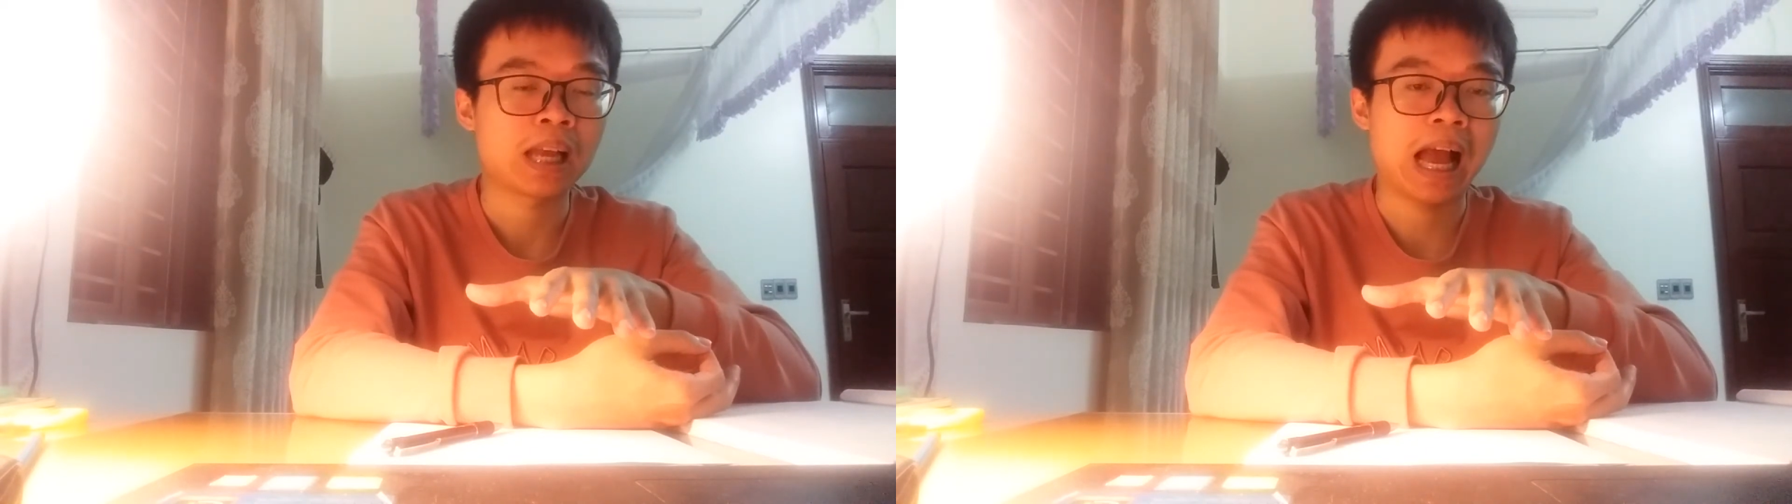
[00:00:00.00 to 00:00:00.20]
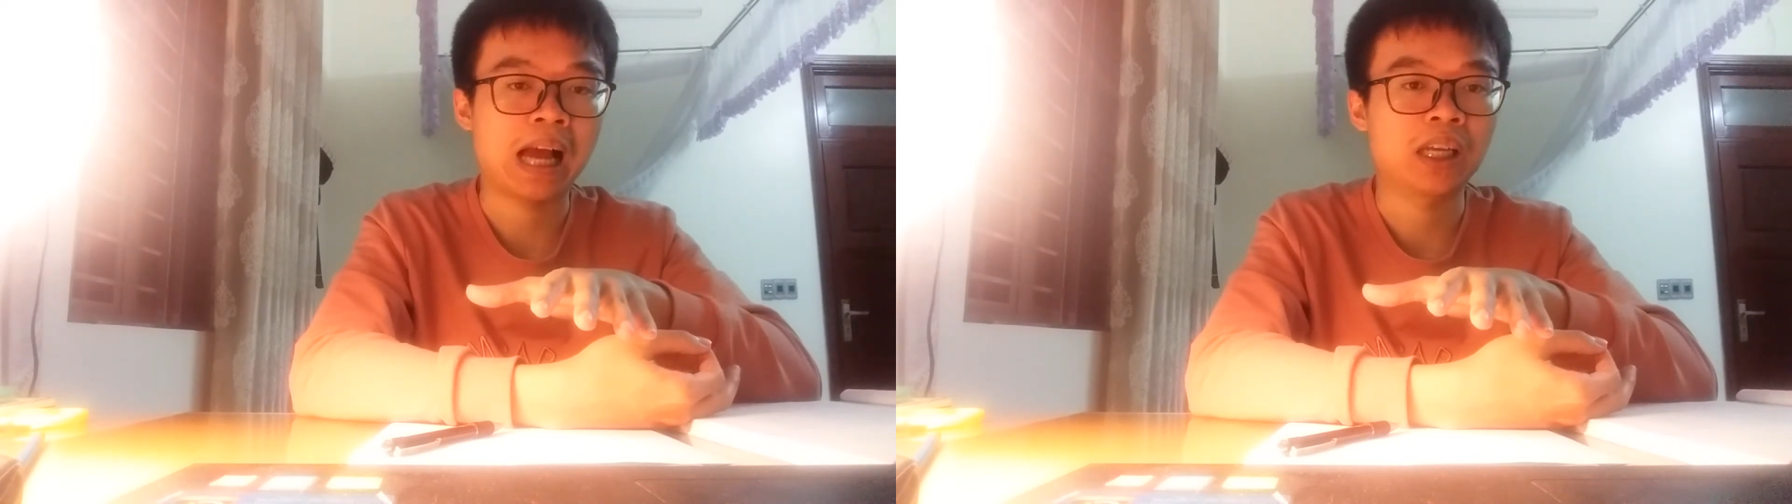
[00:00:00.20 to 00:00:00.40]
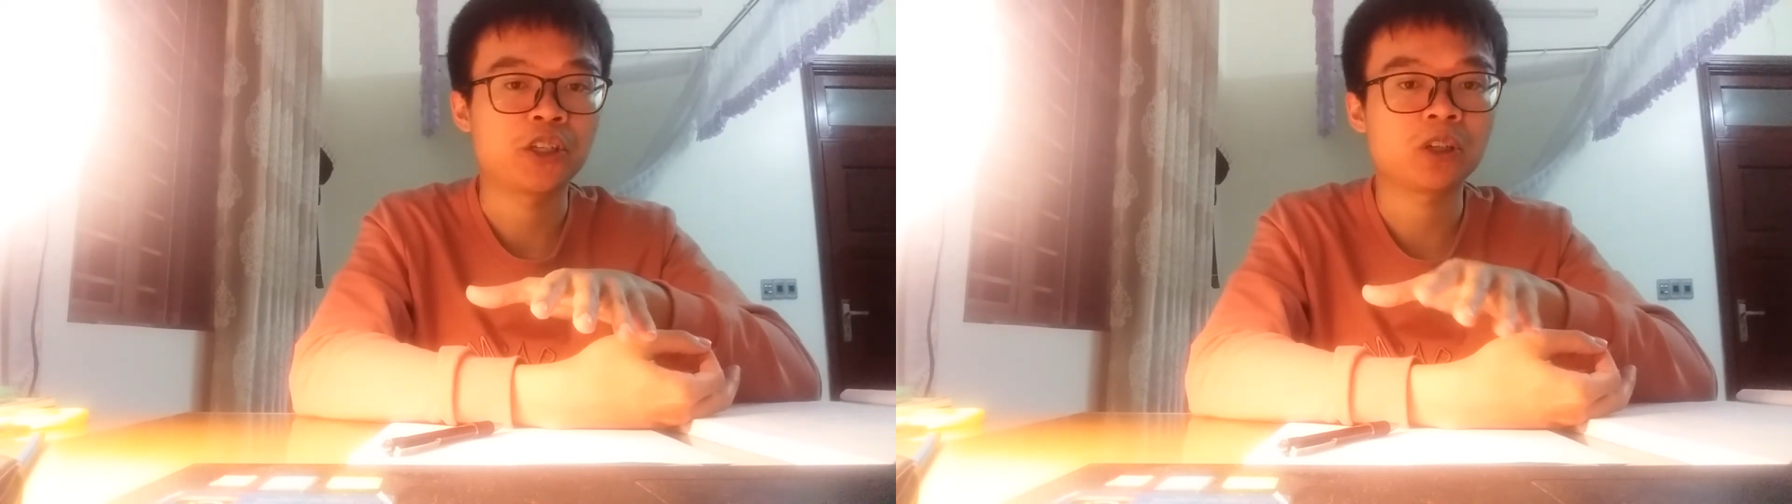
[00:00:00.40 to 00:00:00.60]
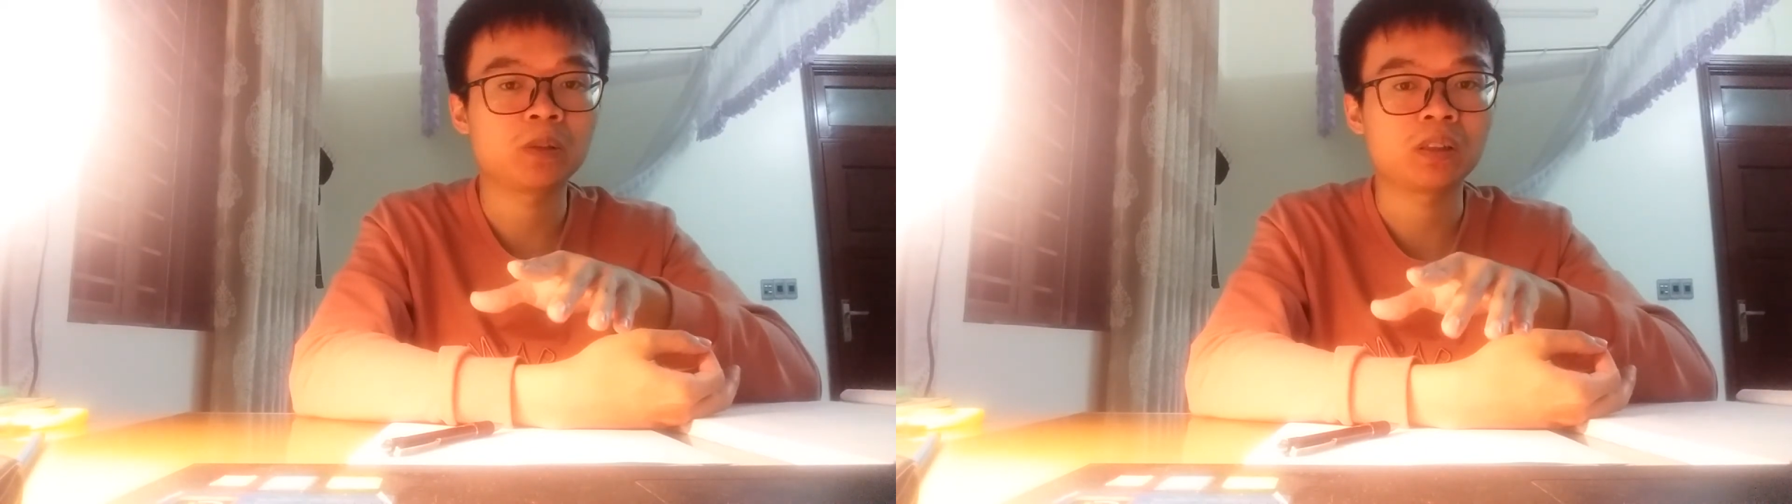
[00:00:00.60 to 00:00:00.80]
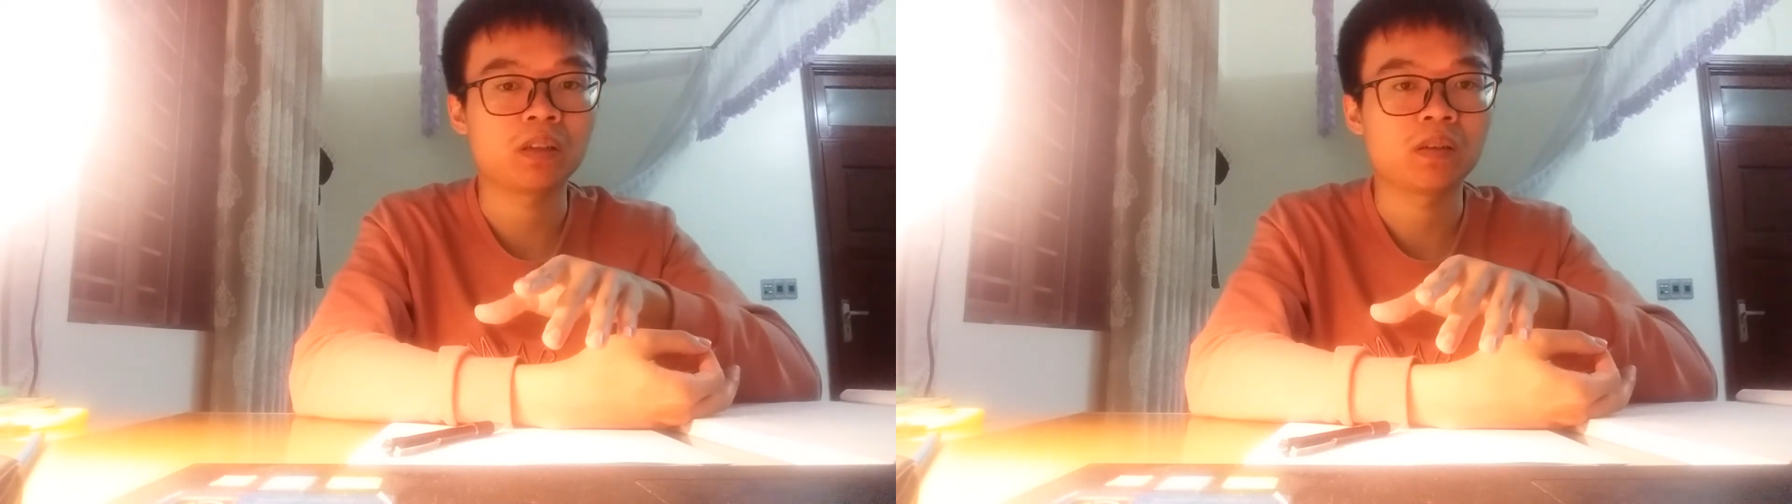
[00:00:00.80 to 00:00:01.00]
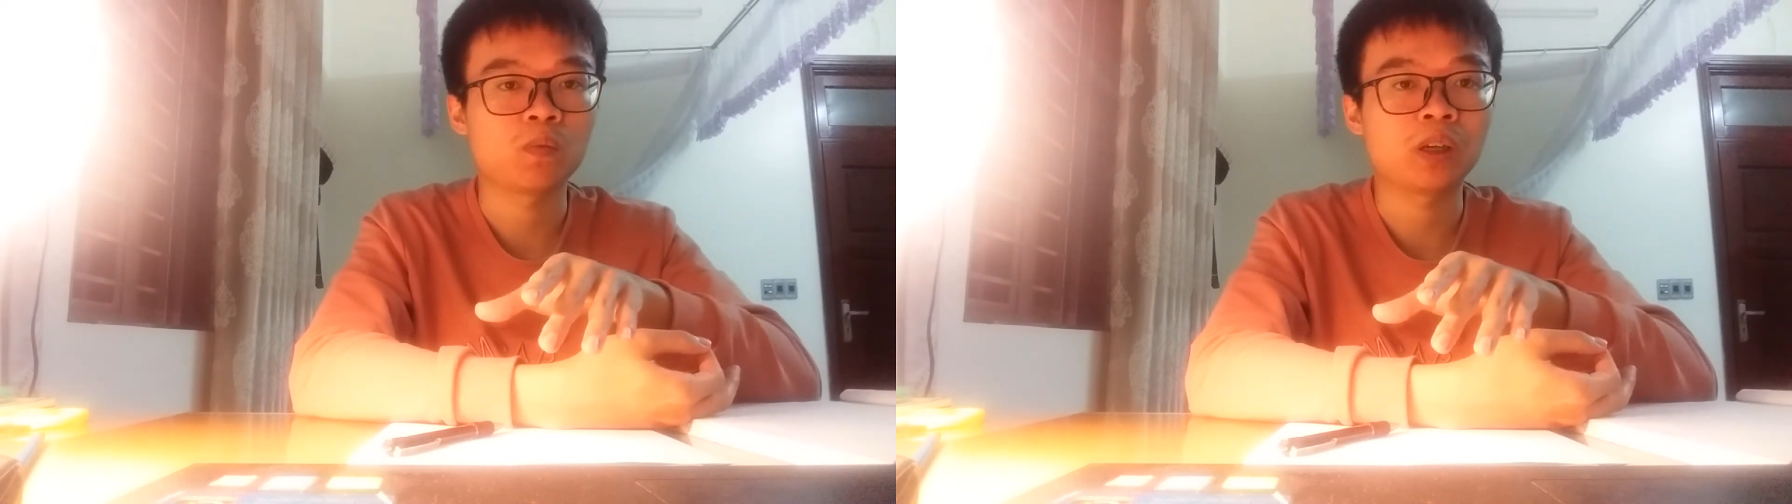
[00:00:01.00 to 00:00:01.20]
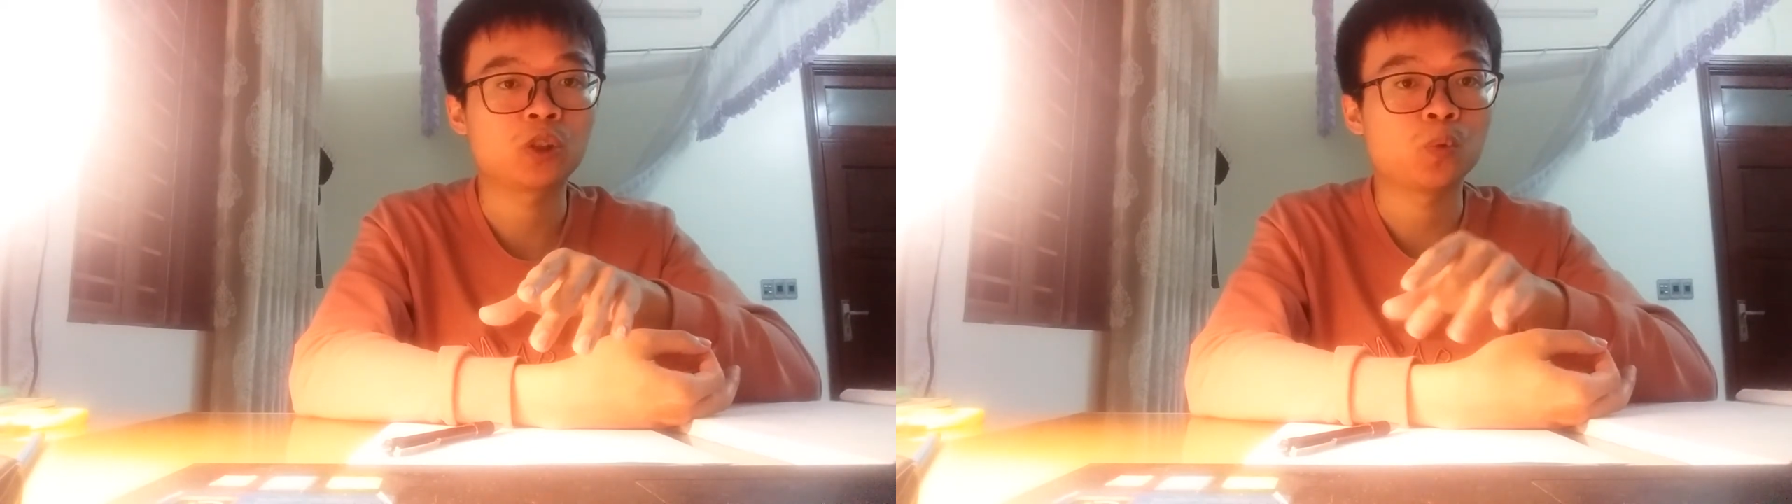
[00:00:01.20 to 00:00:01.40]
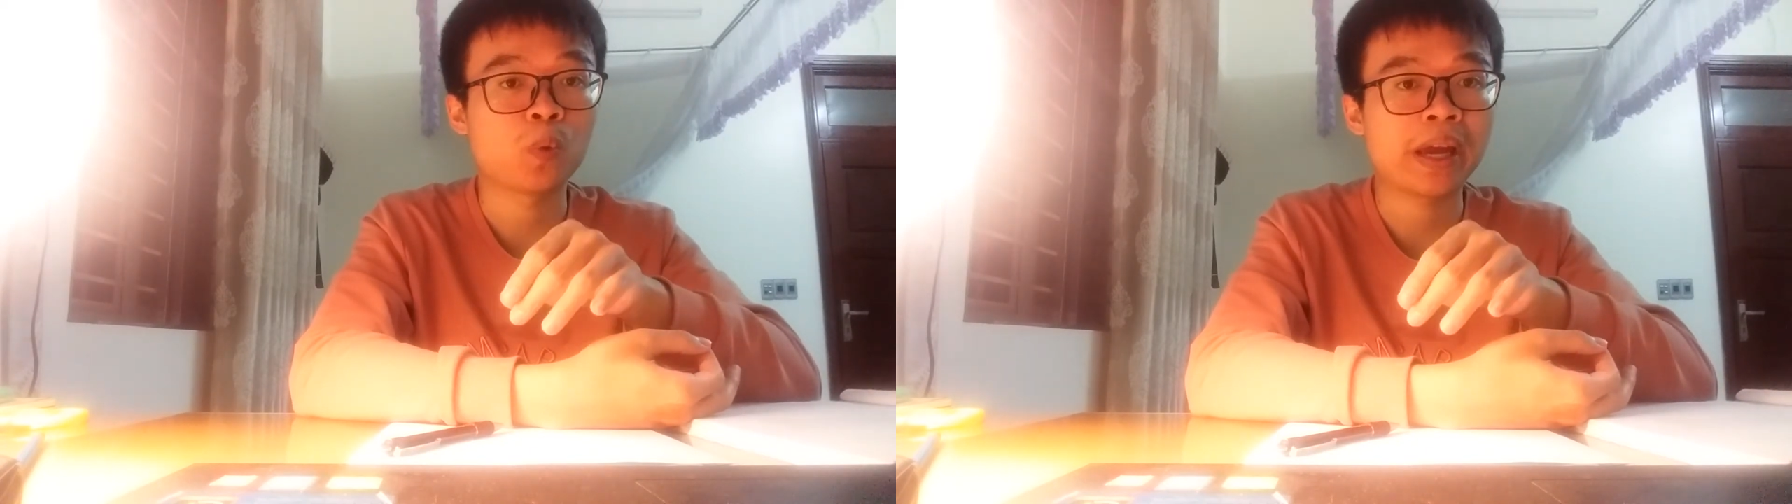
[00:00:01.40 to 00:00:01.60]
I chose what
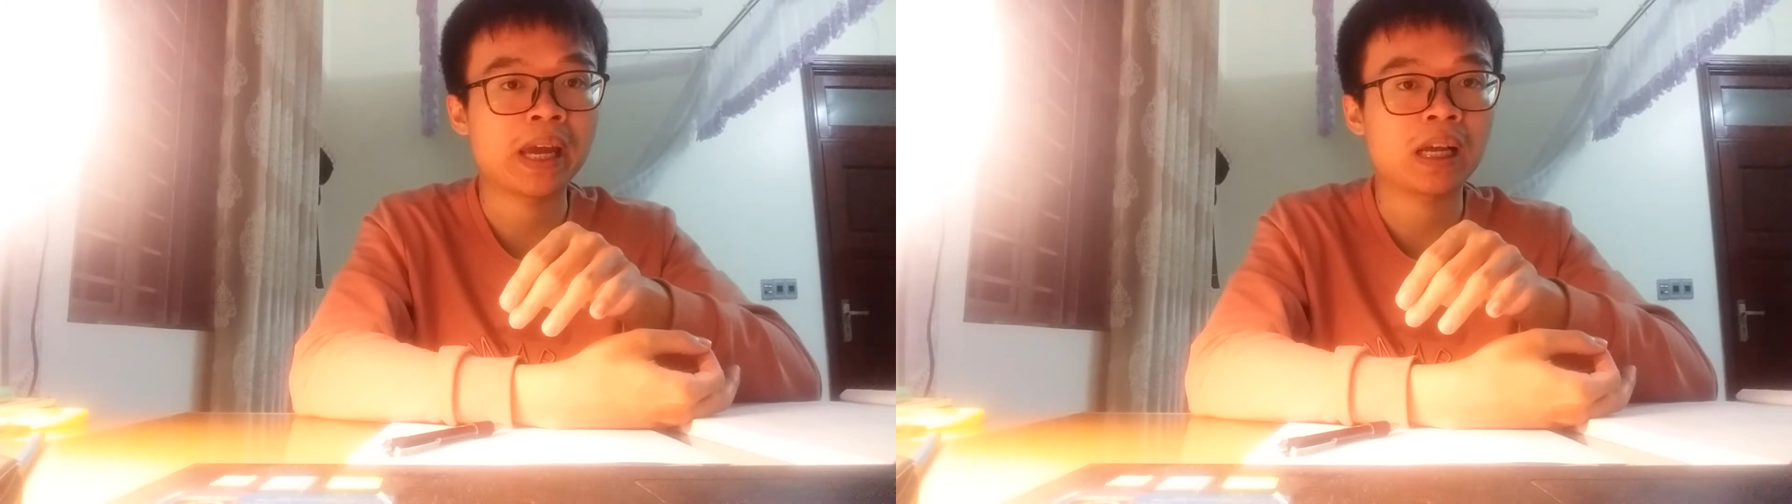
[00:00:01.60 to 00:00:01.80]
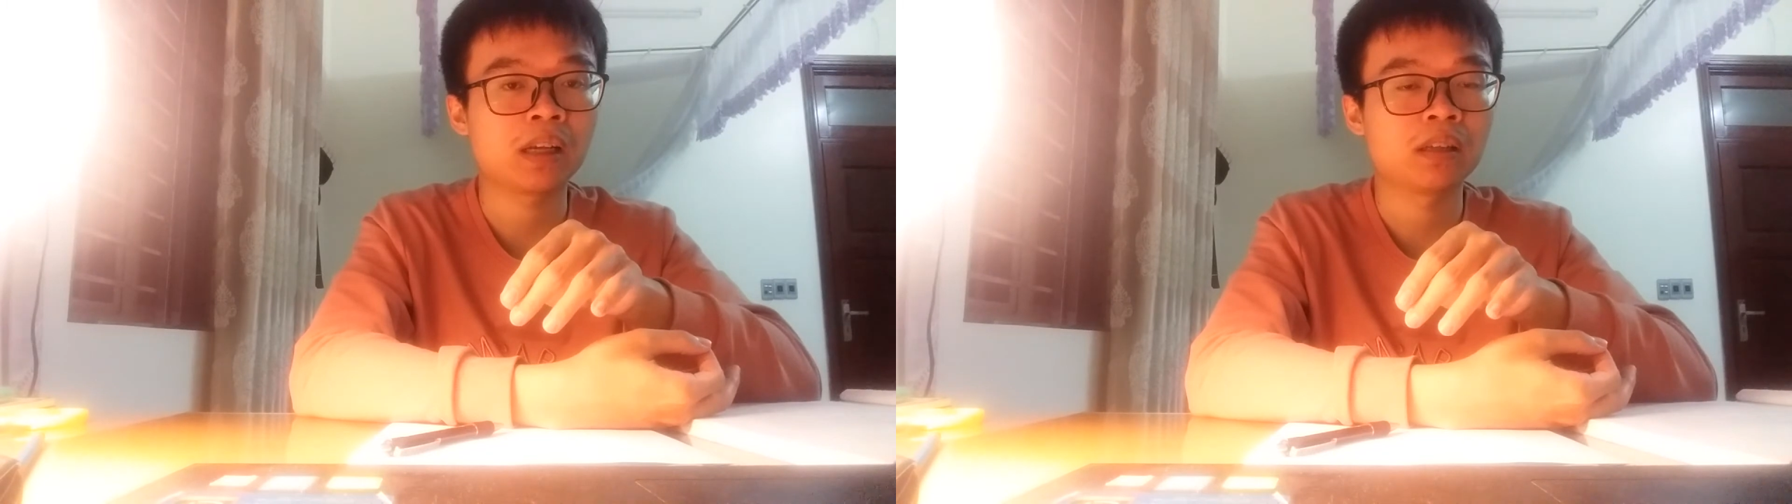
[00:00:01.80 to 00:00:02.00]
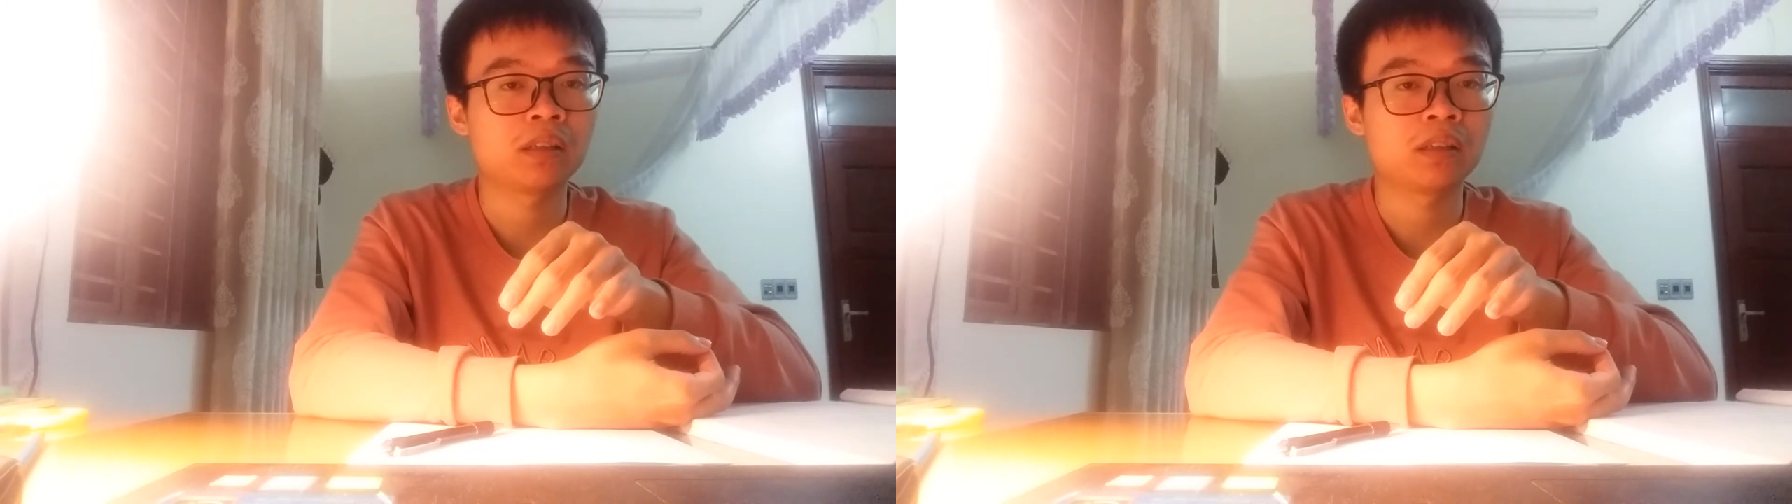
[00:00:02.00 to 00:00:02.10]
to wear,